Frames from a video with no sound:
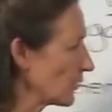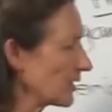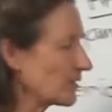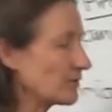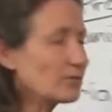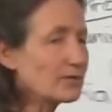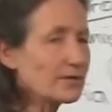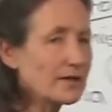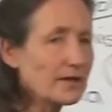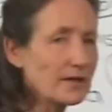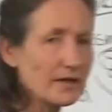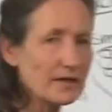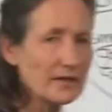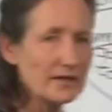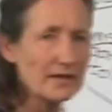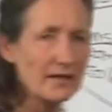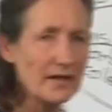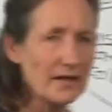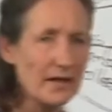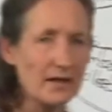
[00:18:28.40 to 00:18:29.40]
when looking
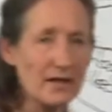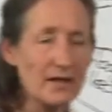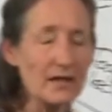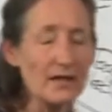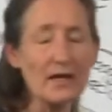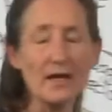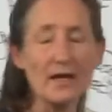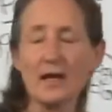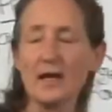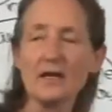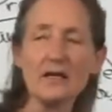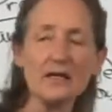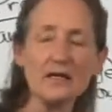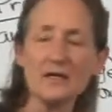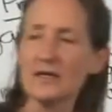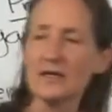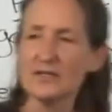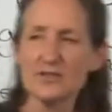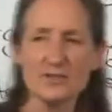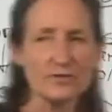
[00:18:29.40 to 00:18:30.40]
at getting any
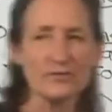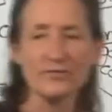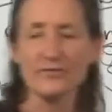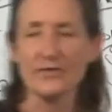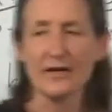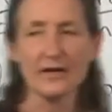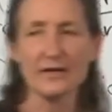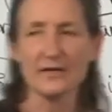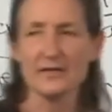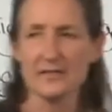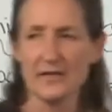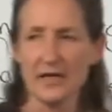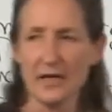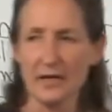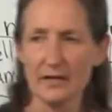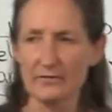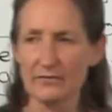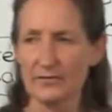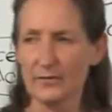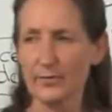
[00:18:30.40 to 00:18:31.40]
yeast or fungus
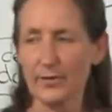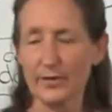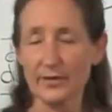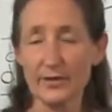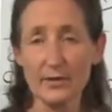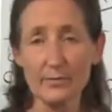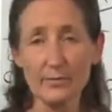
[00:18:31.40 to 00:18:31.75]
out of the body,